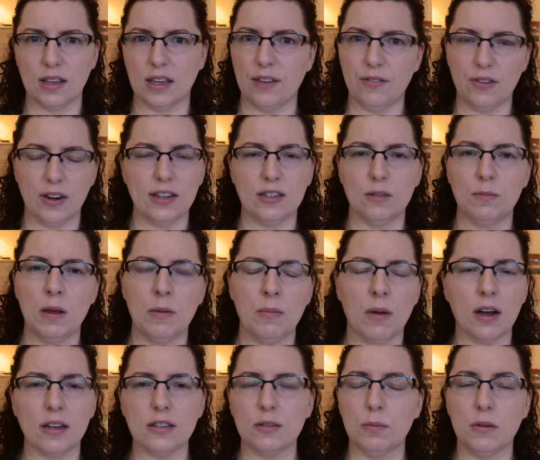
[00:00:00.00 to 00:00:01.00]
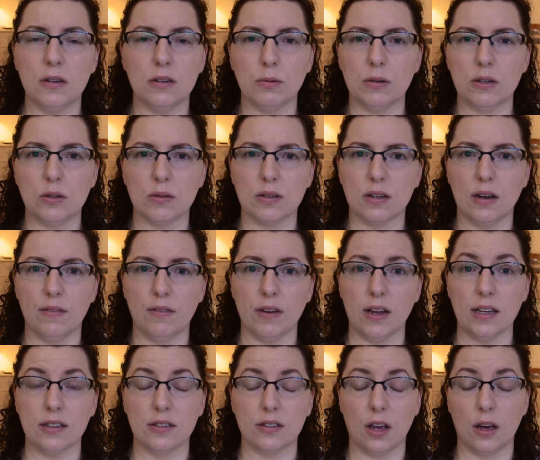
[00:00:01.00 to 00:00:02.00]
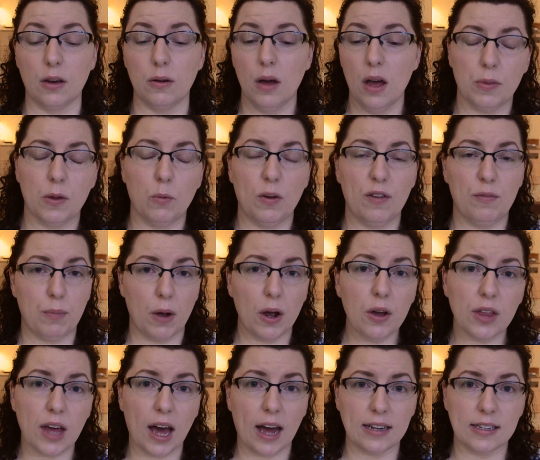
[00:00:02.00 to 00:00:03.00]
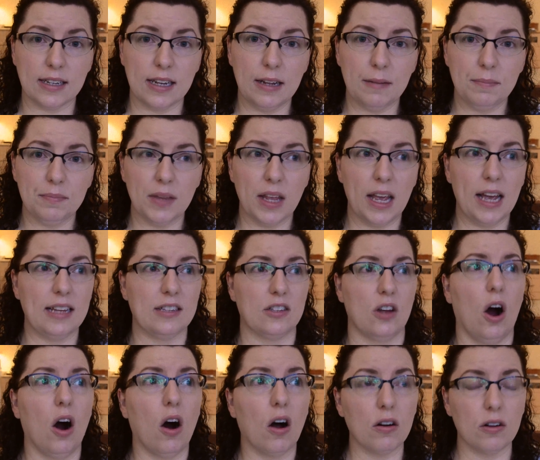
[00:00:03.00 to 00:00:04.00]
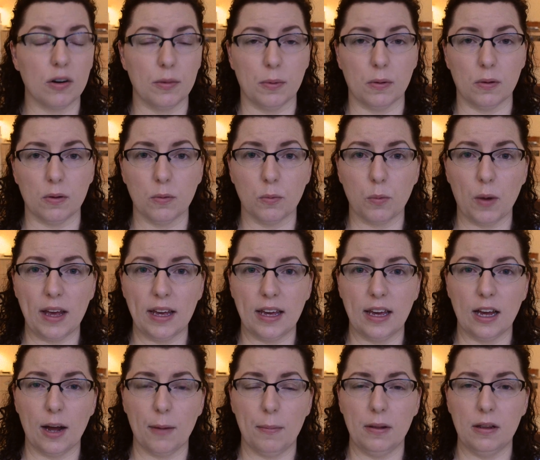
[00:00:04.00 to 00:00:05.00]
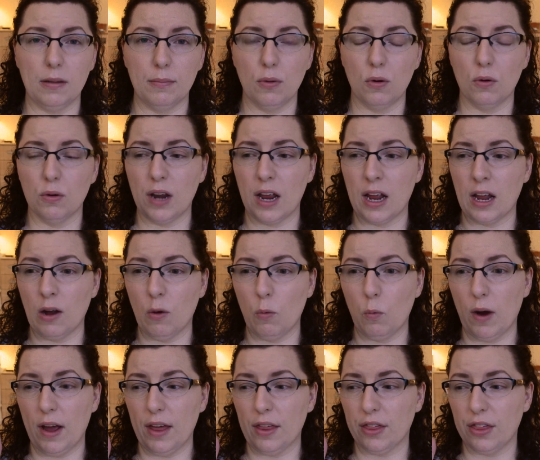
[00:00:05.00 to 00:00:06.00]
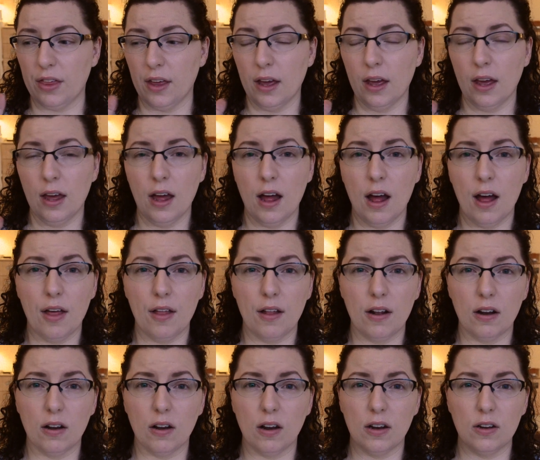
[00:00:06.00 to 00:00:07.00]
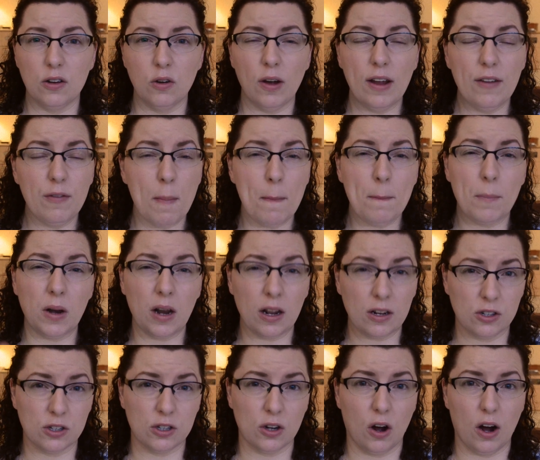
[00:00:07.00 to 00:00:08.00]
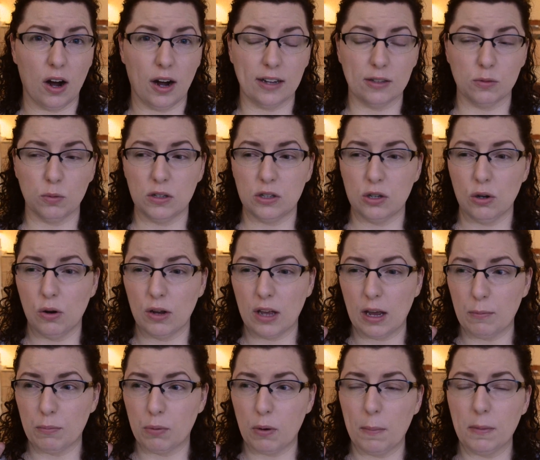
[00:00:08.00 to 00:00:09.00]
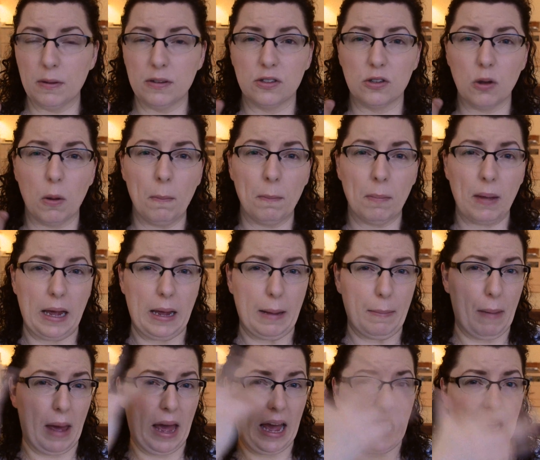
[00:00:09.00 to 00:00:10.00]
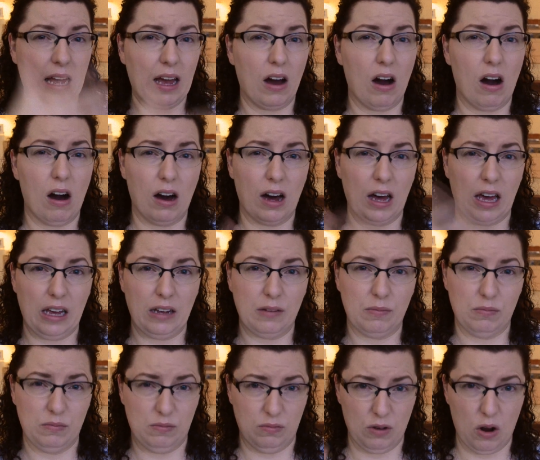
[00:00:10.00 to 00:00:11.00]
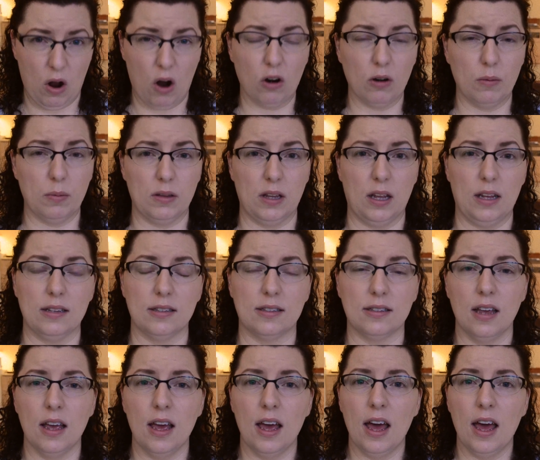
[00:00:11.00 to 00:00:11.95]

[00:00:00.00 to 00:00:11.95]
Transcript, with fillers: given it to me and my husband, which was lovely. So we've both had it. It's horrible waking up in the morning with not even bloodshot eyes, we're talking proper zombie pink eye horribleness.